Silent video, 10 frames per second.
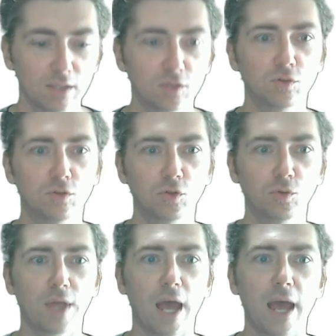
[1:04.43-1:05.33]
to
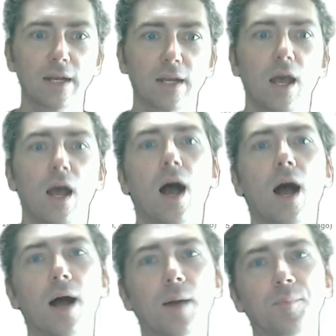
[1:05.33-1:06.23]
do that
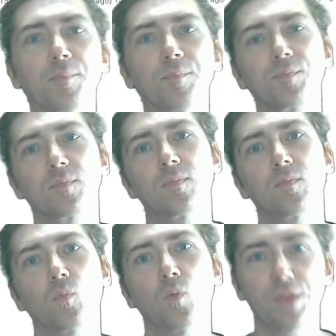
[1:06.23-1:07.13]

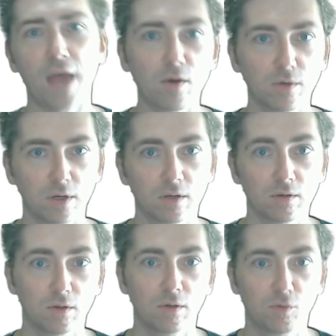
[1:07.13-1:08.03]
without
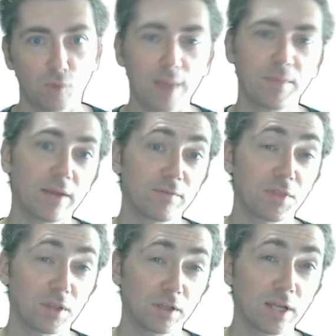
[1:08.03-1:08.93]
grabbing
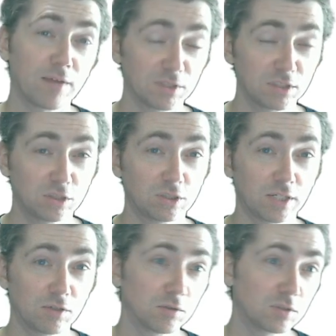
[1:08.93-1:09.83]
every
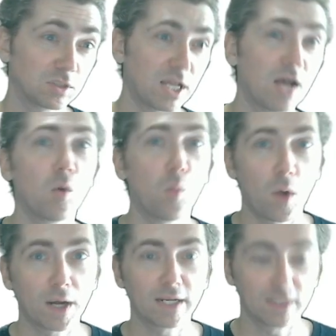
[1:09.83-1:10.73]
single cell
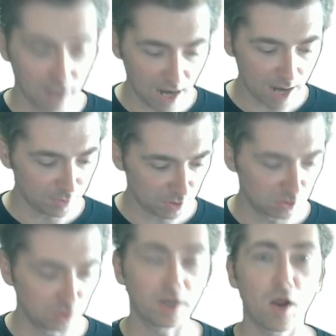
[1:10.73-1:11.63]
one at a time. You can
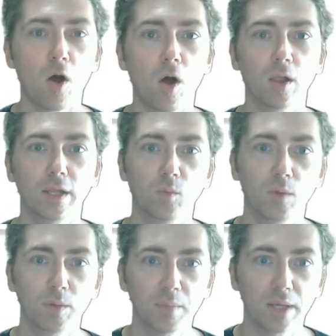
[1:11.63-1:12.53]
do it all in
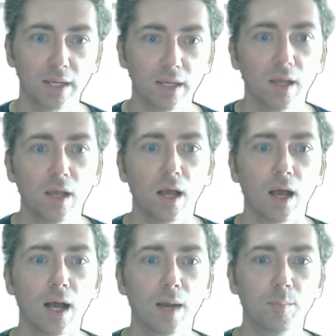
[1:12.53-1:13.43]
one big
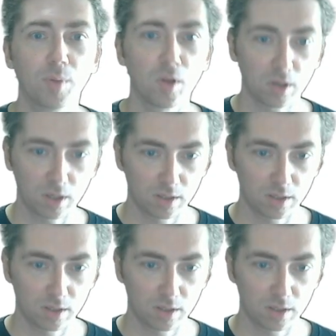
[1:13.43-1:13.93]
bulk